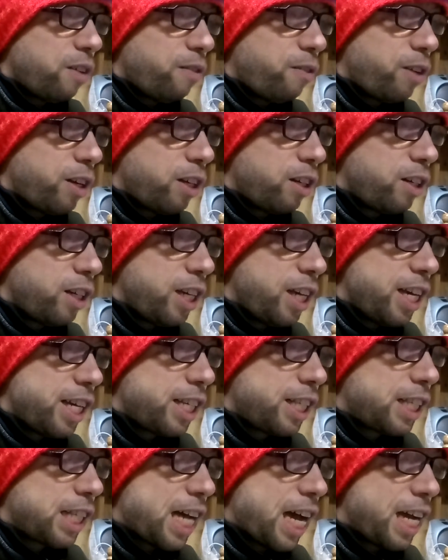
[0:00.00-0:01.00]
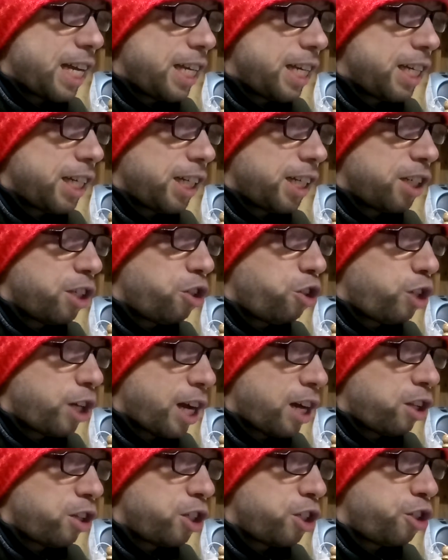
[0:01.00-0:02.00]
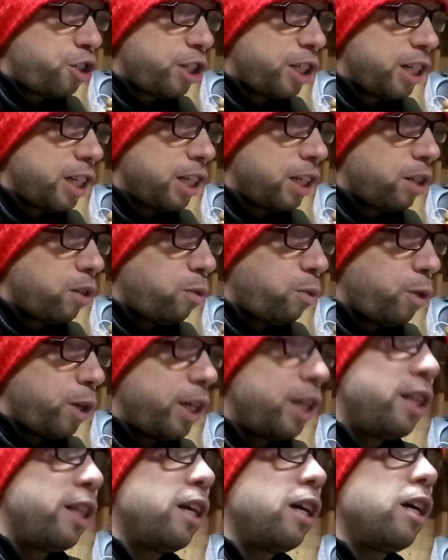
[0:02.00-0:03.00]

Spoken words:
very exciting and challenging with